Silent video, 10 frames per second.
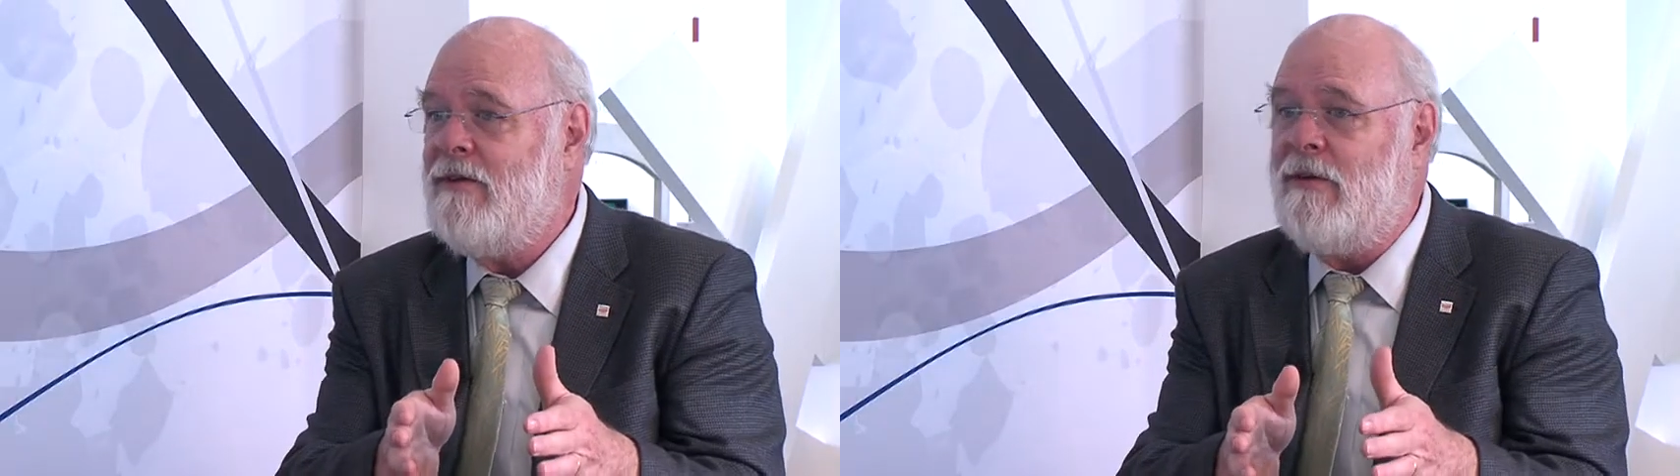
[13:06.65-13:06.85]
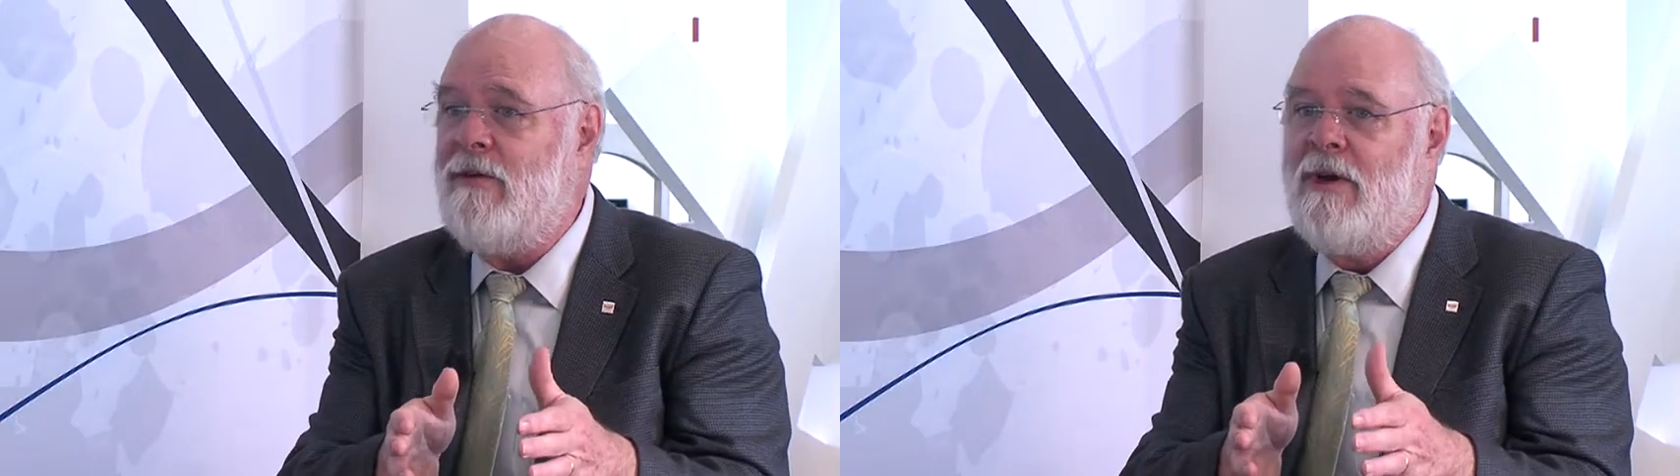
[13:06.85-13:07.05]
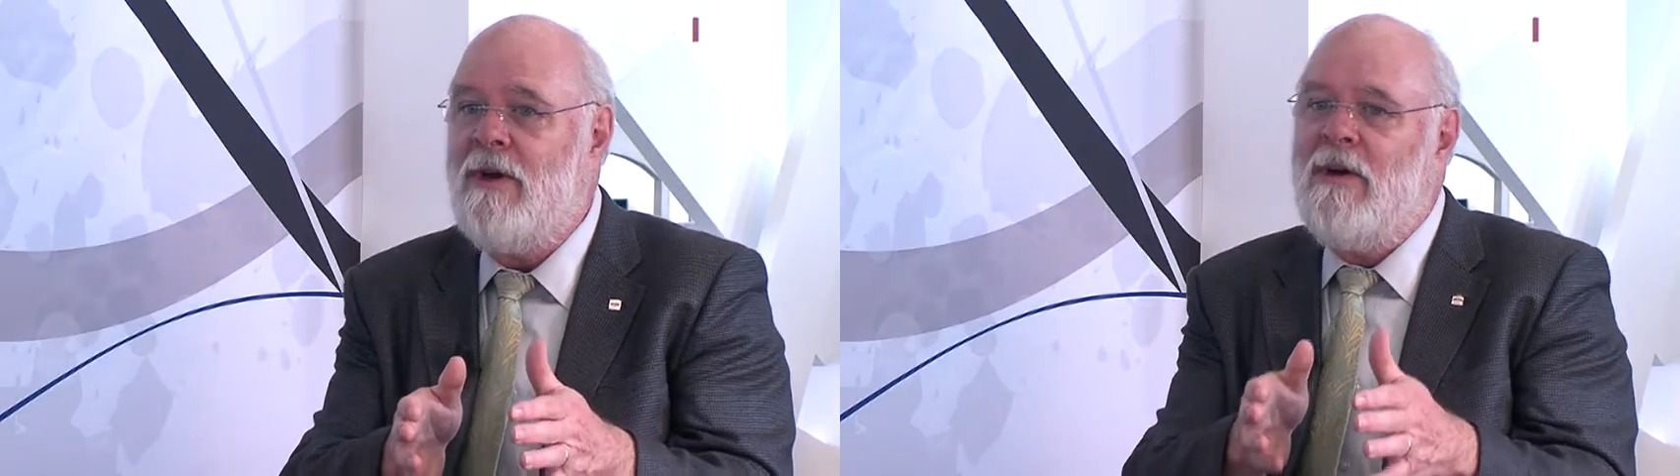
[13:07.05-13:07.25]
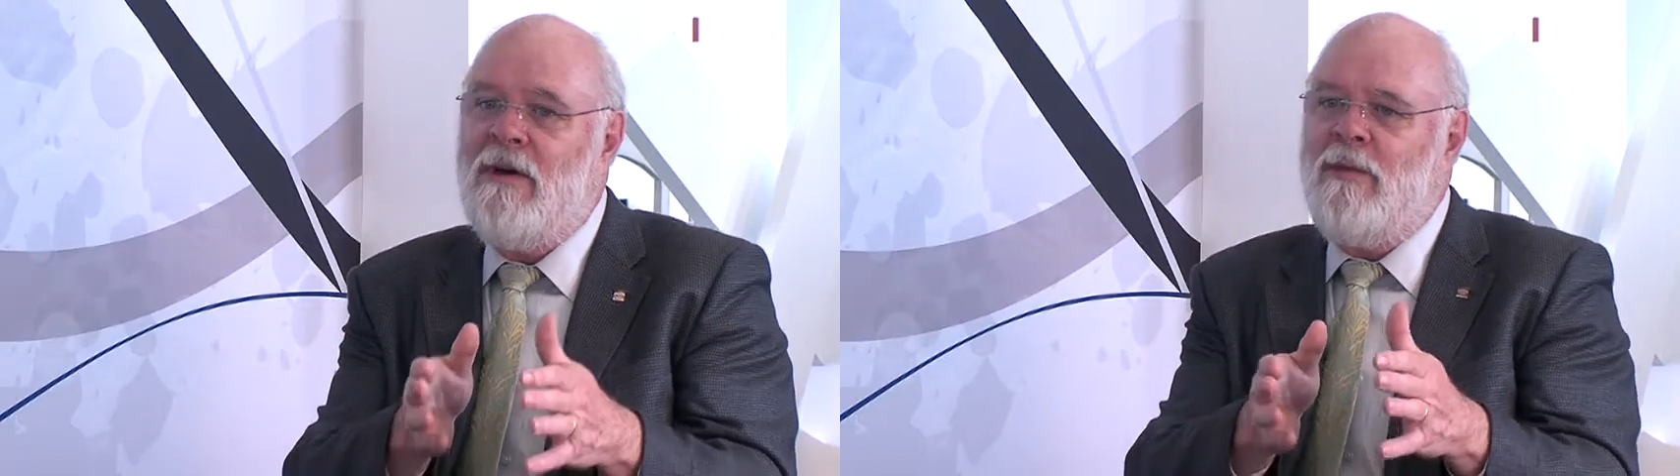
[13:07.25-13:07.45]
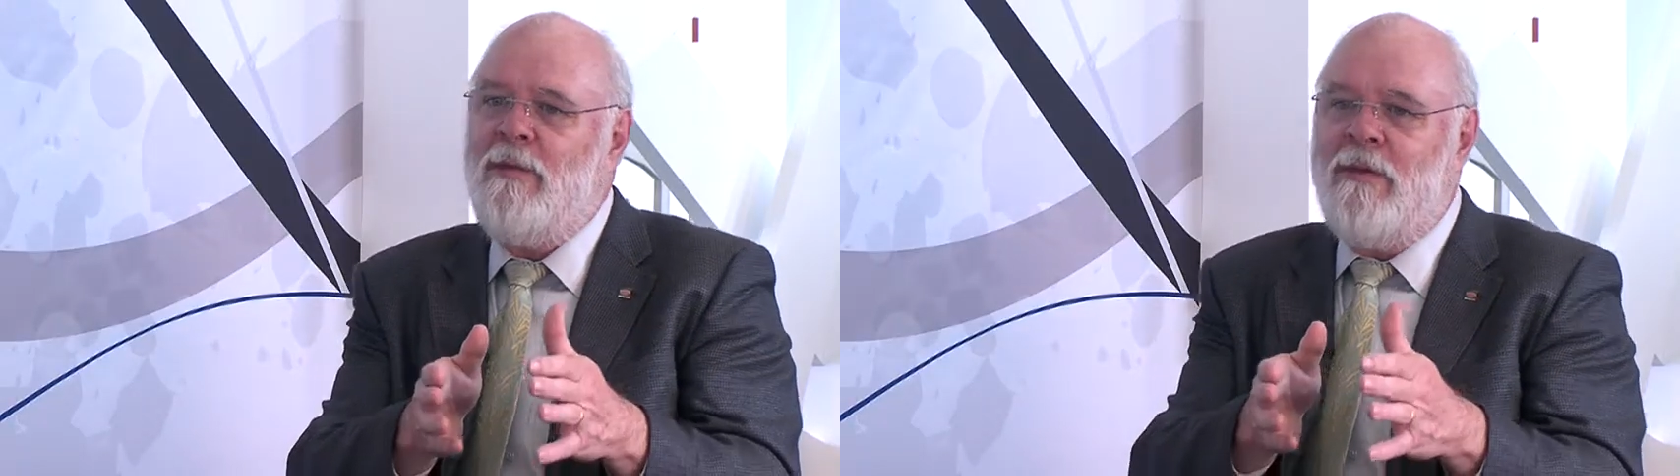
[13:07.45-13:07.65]
So
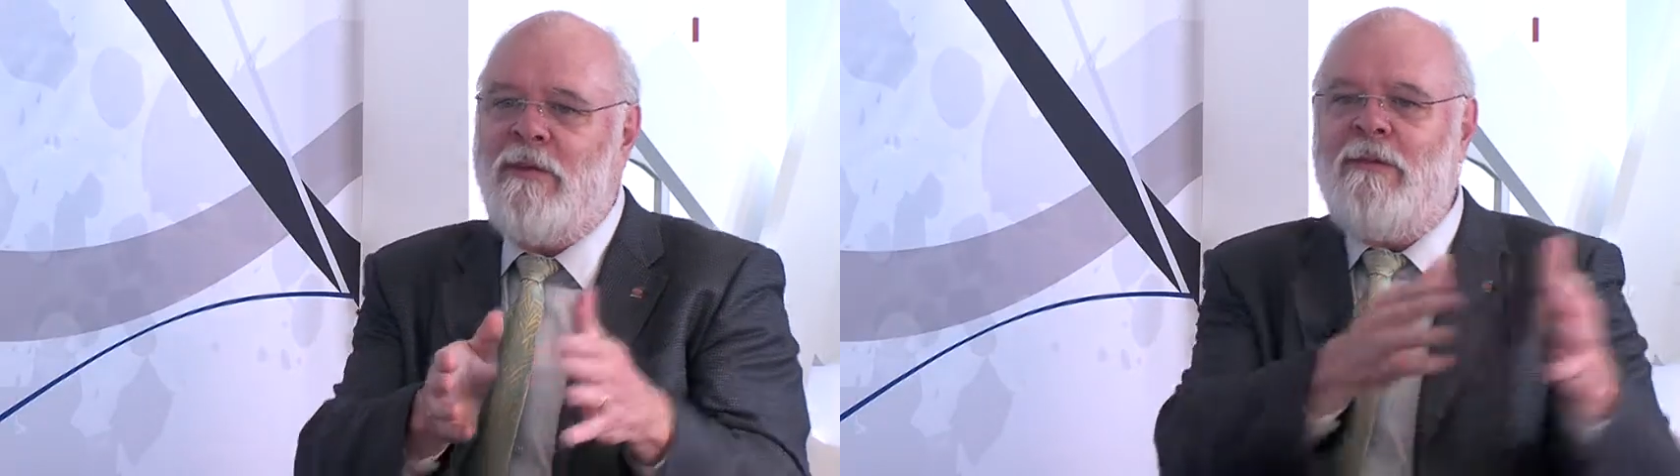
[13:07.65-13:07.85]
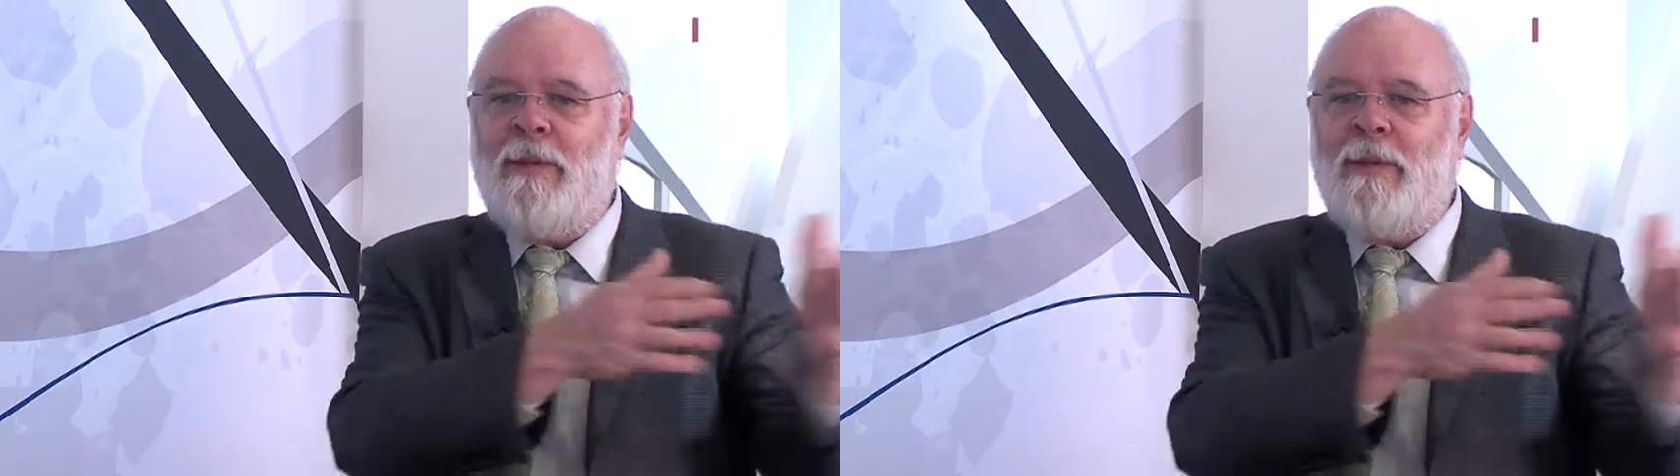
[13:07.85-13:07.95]
we're moving